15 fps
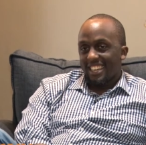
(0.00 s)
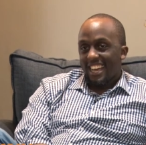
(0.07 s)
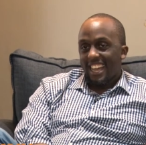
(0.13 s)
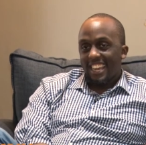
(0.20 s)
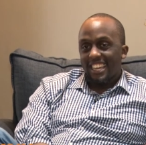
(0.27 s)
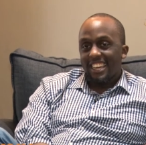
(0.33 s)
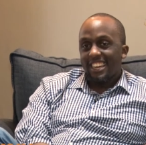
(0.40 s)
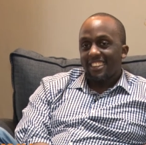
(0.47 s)

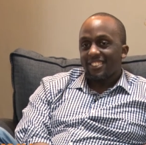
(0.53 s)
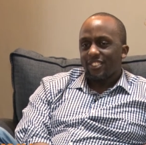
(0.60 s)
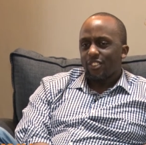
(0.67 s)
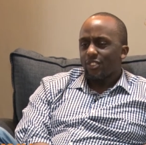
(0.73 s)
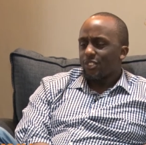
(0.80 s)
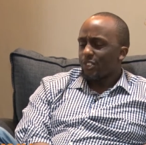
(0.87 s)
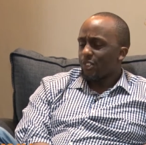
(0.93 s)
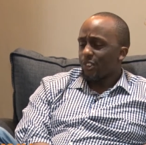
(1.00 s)
elegance,
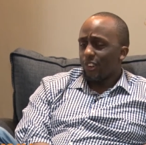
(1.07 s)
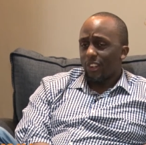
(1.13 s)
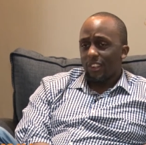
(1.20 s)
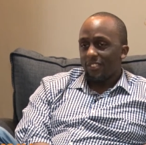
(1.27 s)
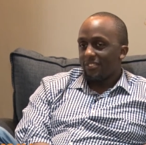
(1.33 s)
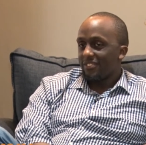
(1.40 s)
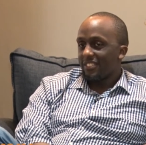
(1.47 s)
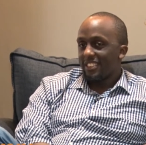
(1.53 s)

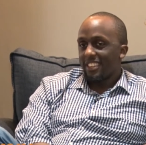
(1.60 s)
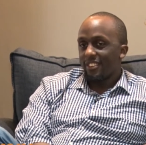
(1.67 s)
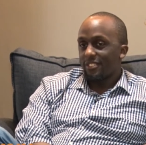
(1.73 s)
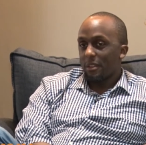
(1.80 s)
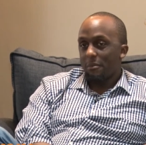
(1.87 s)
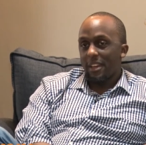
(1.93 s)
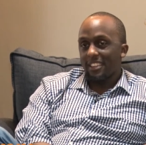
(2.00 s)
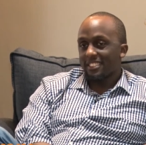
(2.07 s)
control. It
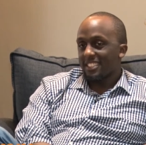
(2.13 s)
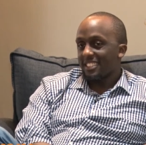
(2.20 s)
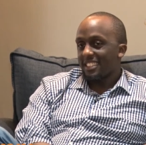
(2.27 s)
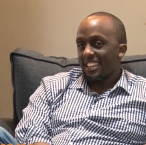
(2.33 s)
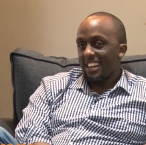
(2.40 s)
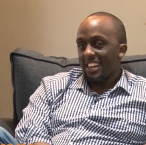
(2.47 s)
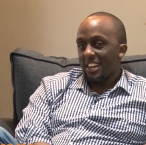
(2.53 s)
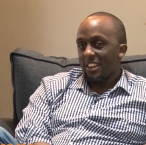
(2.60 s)
was amazing.
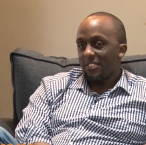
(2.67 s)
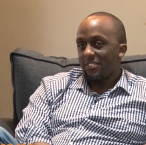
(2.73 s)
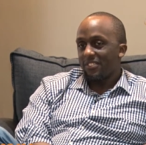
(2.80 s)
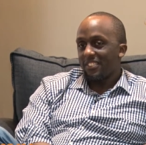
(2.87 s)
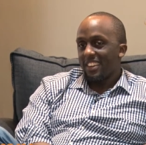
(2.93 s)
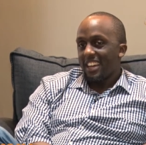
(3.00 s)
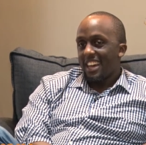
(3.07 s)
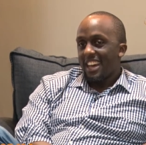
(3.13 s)

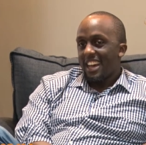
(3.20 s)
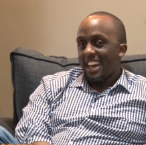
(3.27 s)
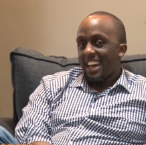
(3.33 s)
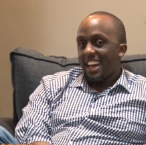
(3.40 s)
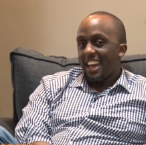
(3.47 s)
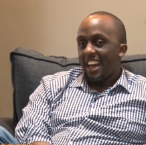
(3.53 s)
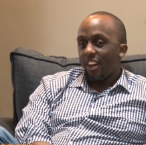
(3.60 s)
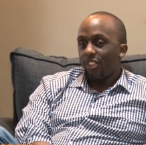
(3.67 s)
Um,
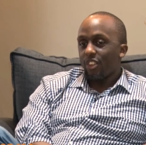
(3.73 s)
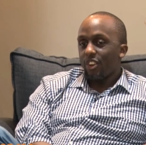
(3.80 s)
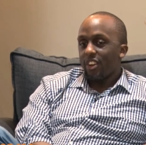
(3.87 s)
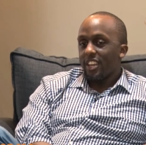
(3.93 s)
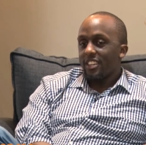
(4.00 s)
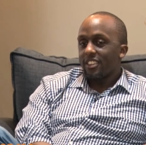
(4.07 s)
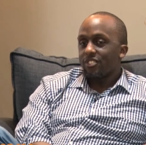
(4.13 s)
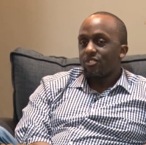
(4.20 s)
although
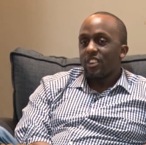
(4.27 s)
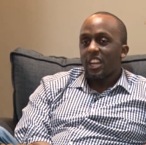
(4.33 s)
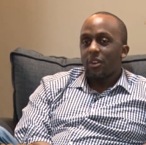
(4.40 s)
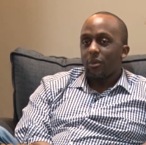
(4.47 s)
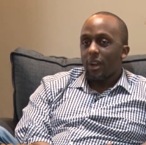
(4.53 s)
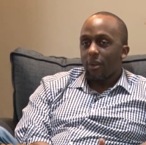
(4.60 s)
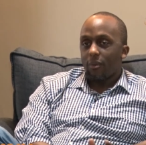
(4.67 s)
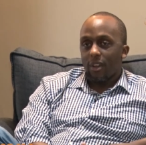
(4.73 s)
it doesn't really work